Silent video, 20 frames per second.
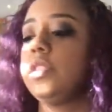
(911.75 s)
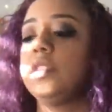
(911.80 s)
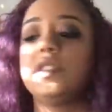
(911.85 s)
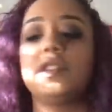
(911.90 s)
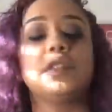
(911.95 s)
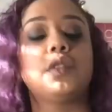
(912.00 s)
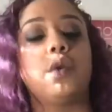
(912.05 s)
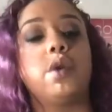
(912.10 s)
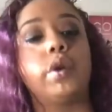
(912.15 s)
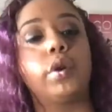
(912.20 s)
This
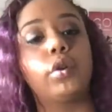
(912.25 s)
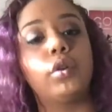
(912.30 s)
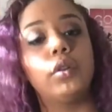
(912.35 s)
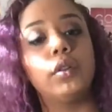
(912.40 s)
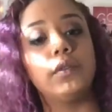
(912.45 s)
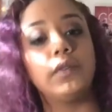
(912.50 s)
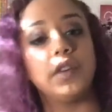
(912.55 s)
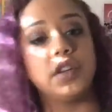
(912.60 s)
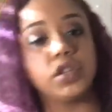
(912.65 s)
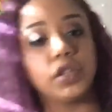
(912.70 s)
is Oracle
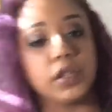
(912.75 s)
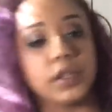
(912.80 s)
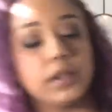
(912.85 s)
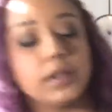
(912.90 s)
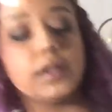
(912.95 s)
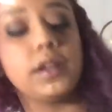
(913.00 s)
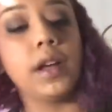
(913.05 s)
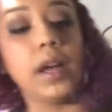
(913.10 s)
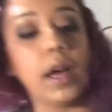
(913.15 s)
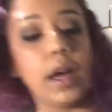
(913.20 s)
of
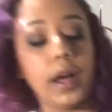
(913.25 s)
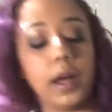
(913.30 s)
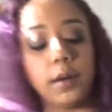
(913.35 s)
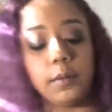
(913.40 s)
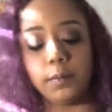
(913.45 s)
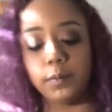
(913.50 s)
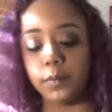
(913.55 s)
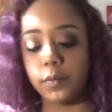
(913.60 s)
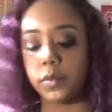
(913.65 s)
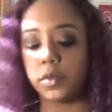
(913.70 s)
Visions,
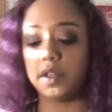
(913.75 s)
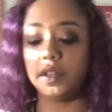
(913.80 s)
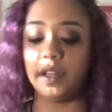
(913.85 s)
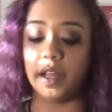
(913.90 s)
the